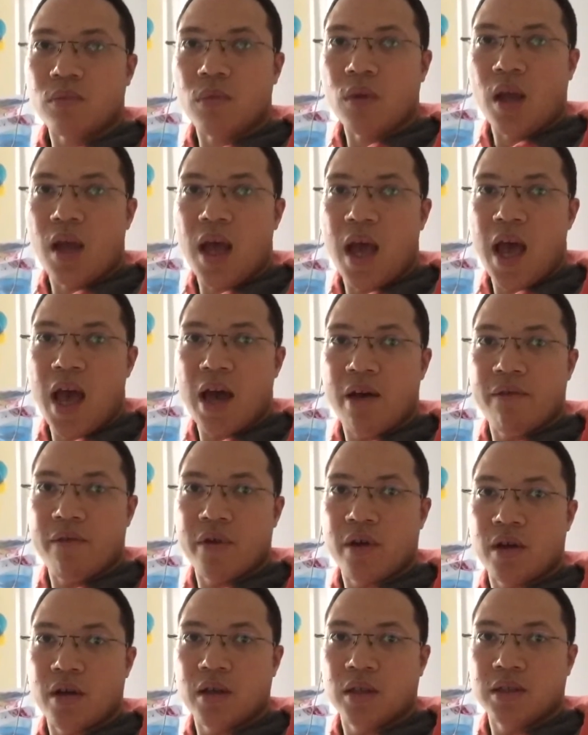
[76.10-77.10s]

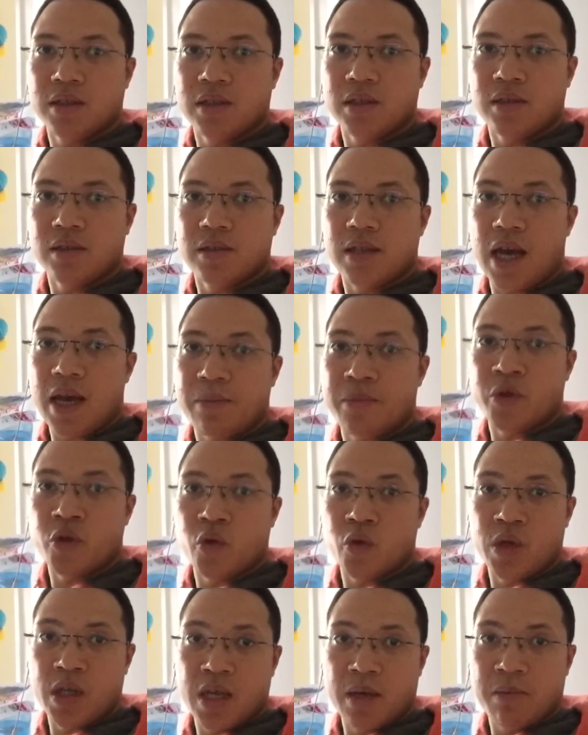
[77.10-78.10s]
have type
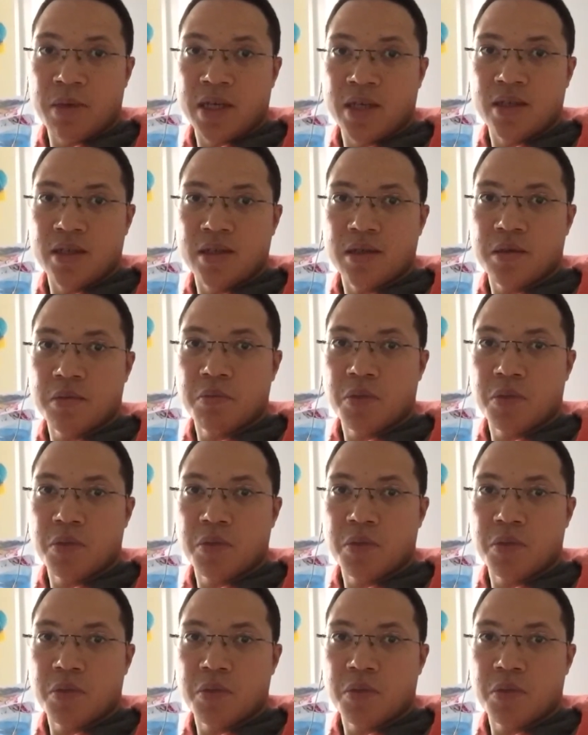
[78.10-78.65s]
2 diabetes,